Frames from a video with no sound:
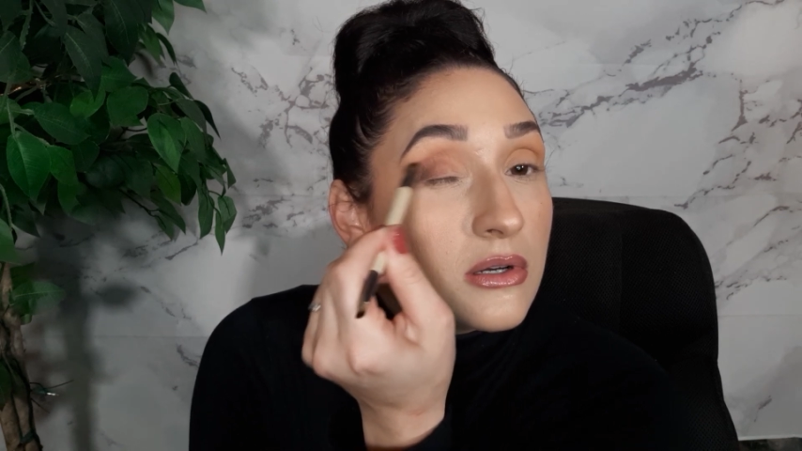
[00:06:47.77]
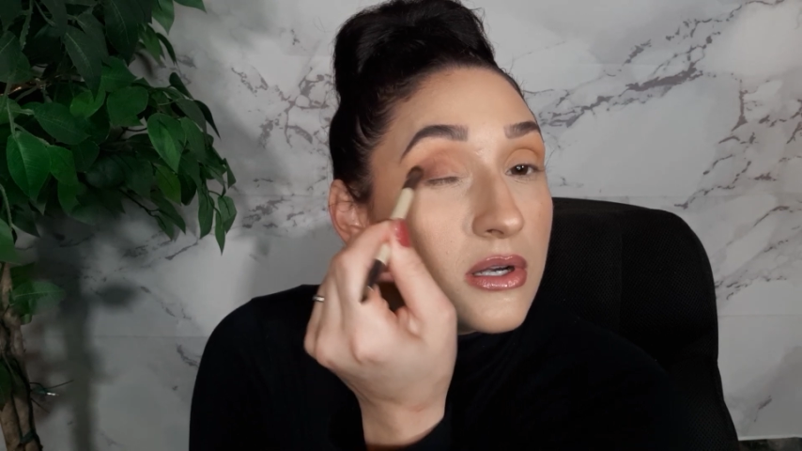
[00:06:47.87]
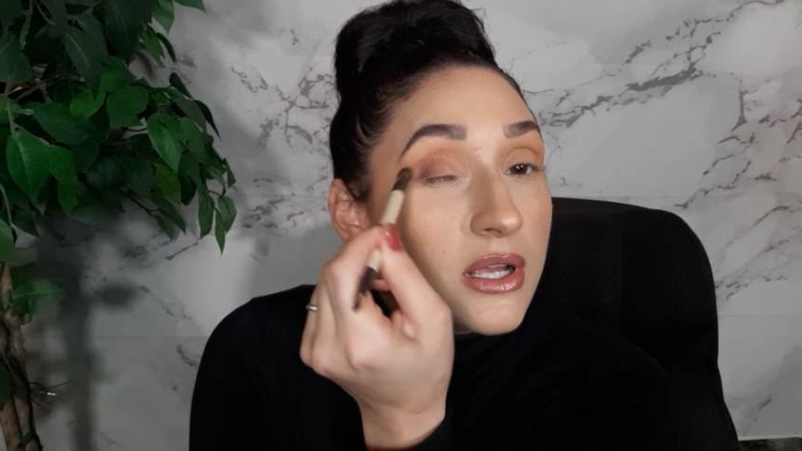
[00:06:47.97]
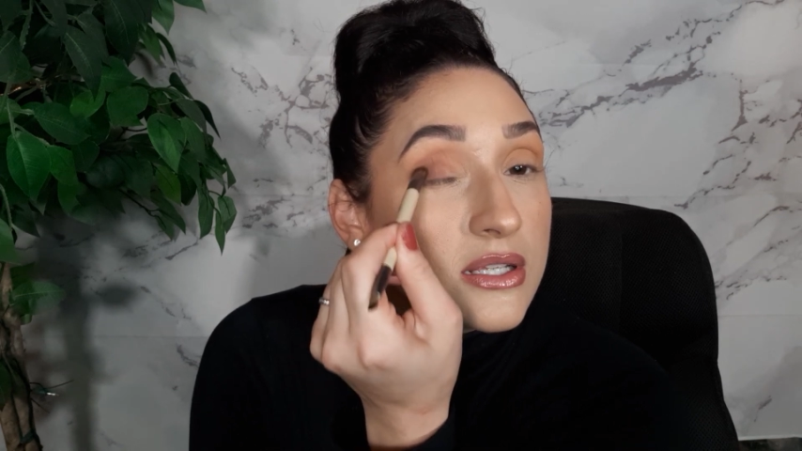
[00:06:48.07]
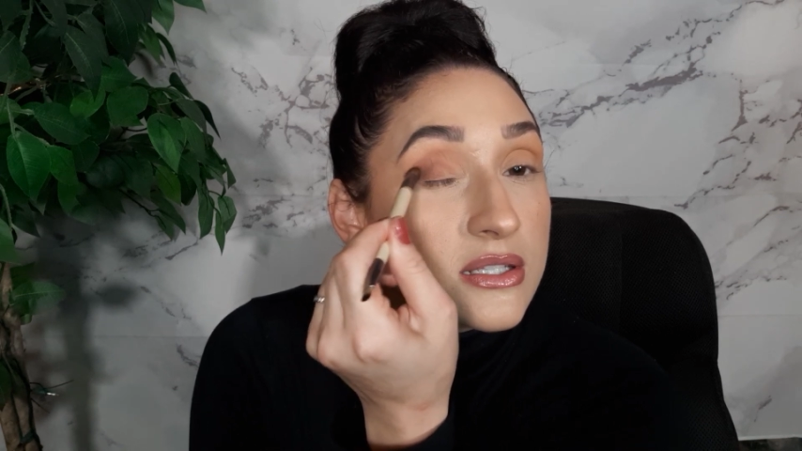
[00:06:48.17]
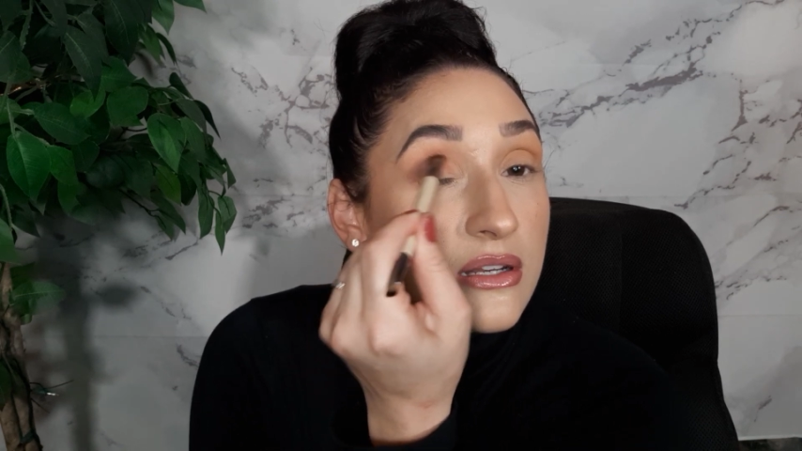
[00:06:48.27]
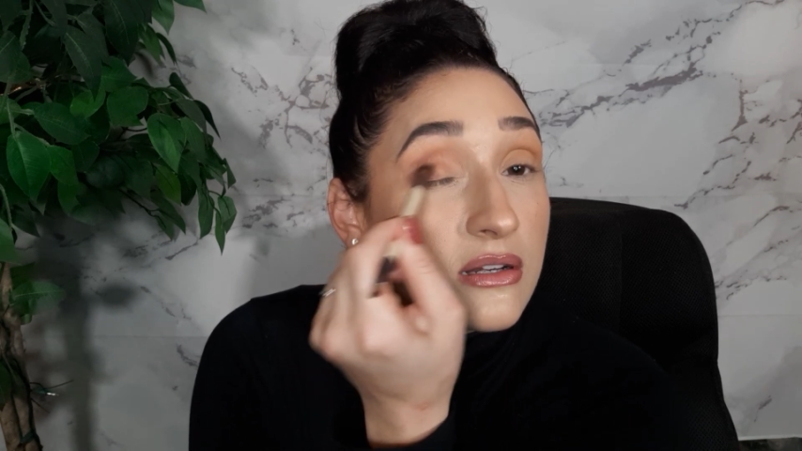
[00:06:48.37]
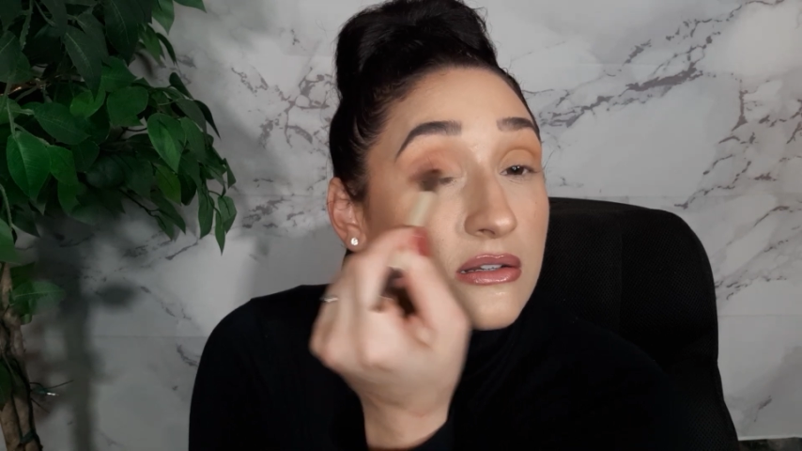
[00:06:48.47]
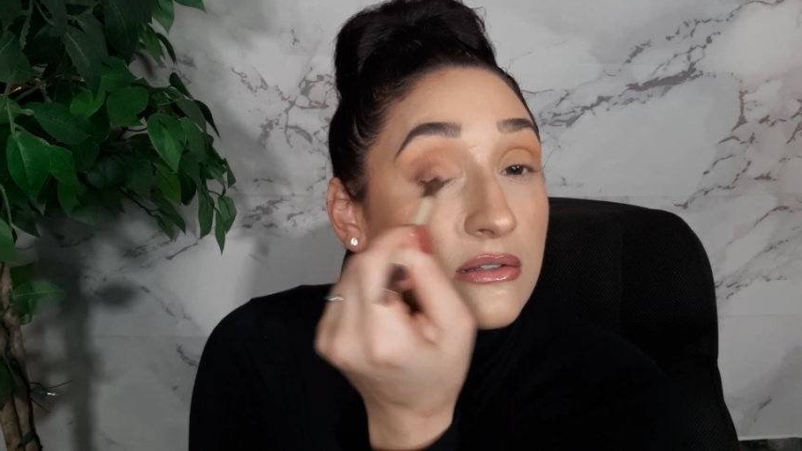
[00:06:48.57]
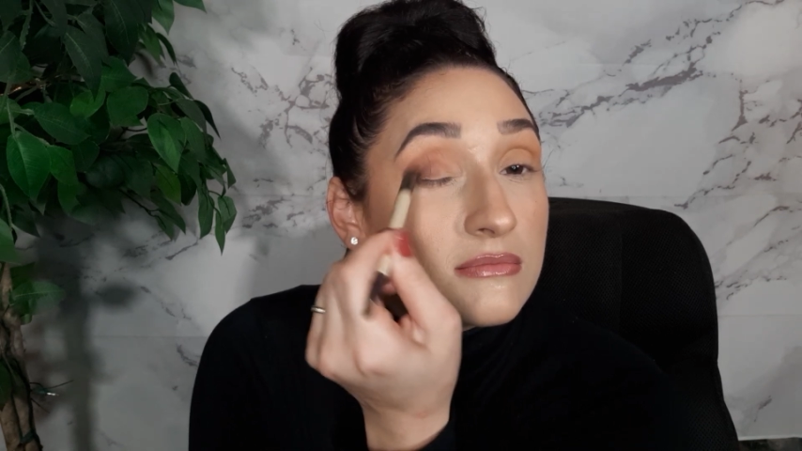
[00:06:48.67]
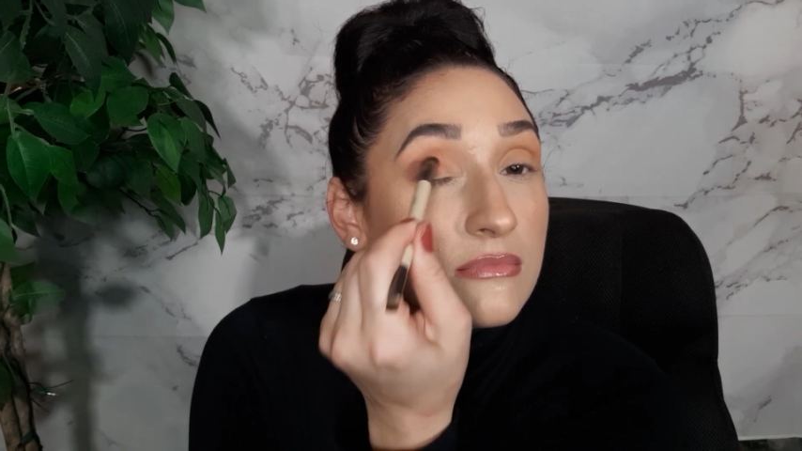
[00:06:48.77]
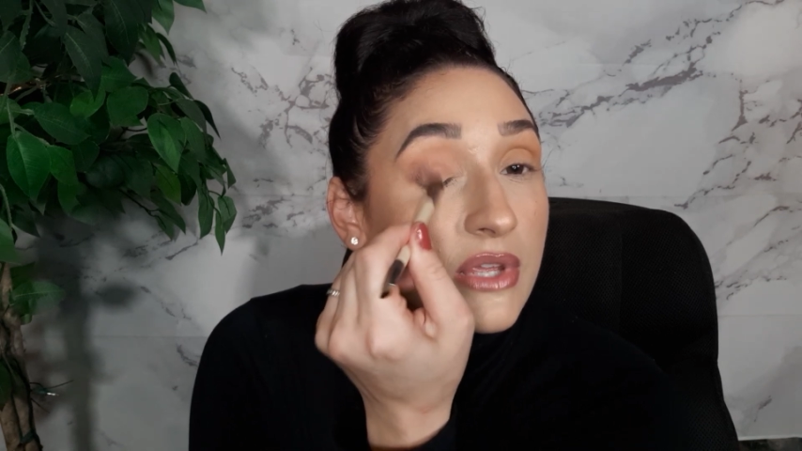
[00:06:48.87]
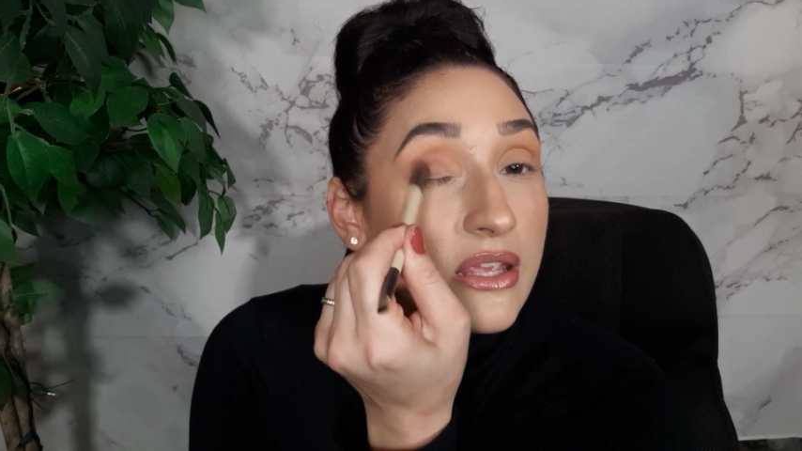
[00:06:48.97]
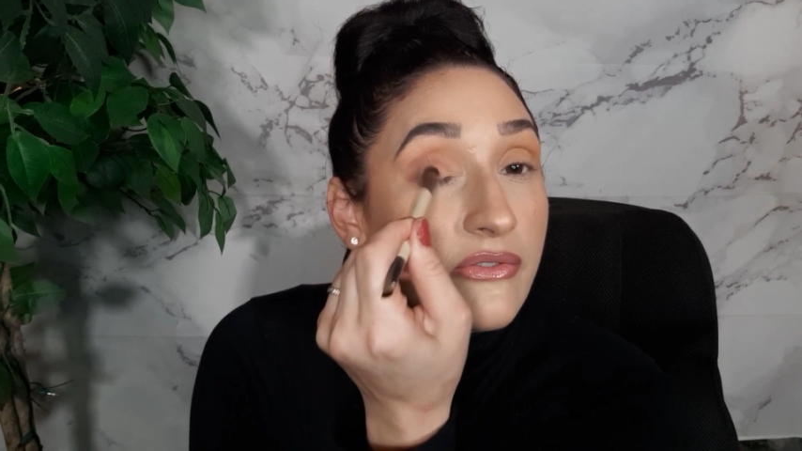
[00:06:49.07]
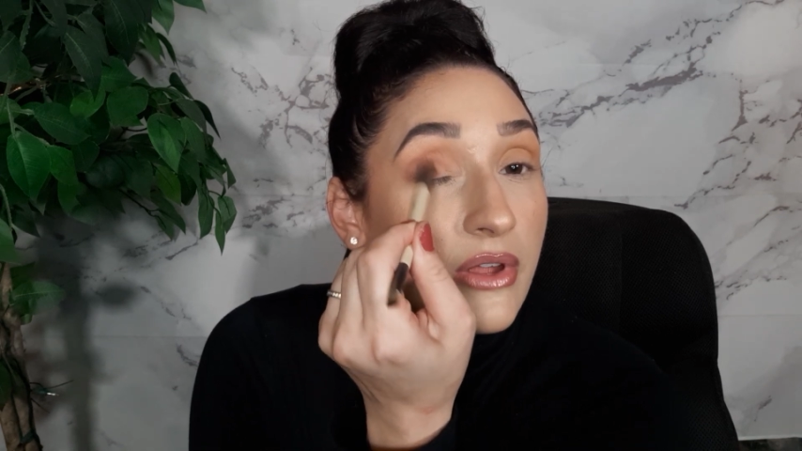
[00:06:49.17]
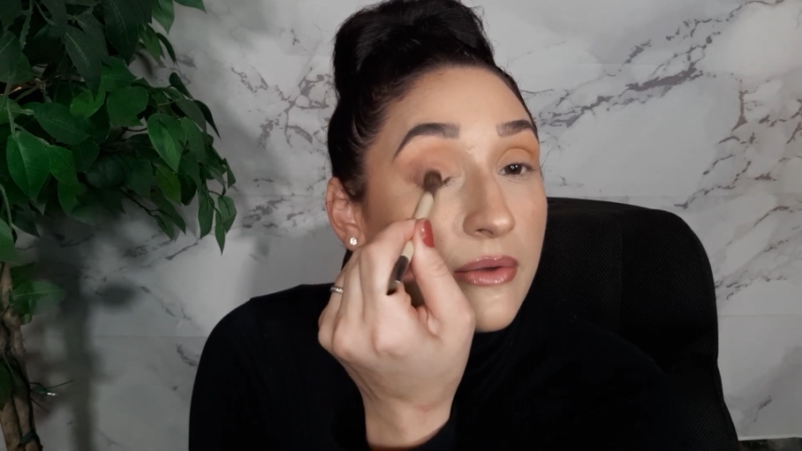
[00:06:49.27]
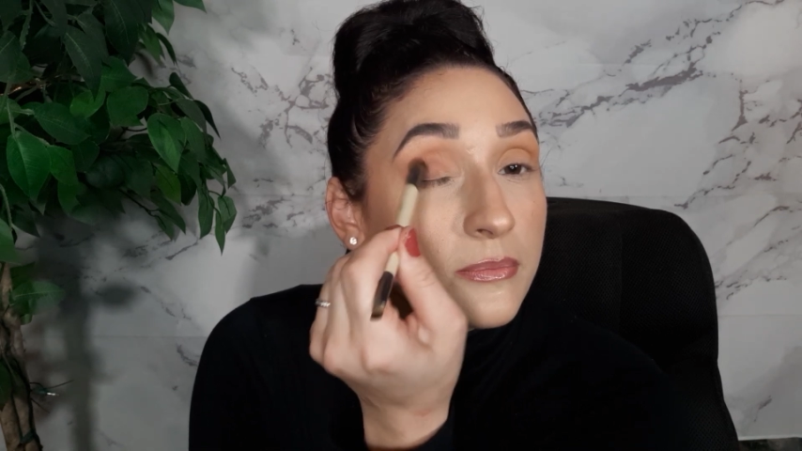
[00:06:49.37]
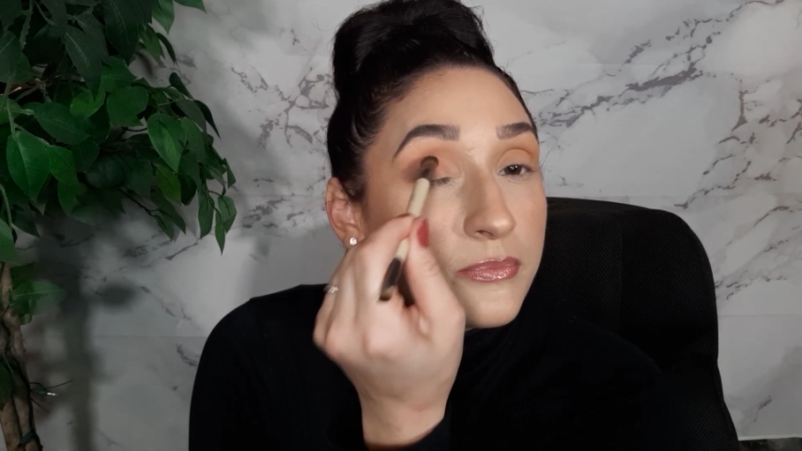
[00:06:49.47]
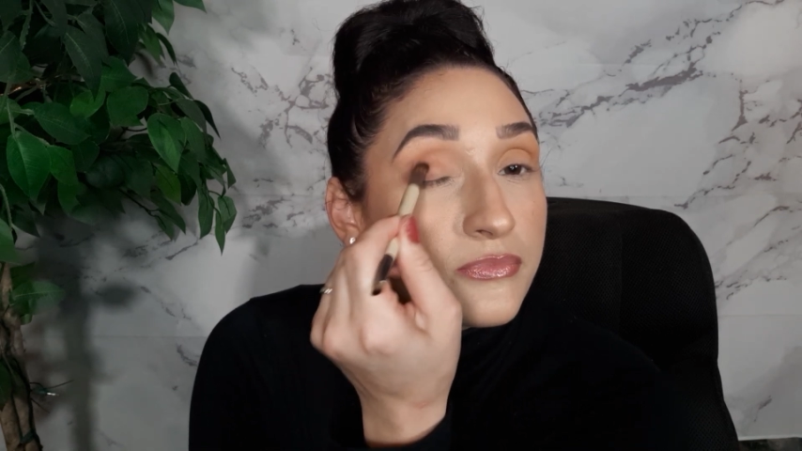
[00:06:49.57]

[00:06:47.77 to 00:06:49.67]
nice and even.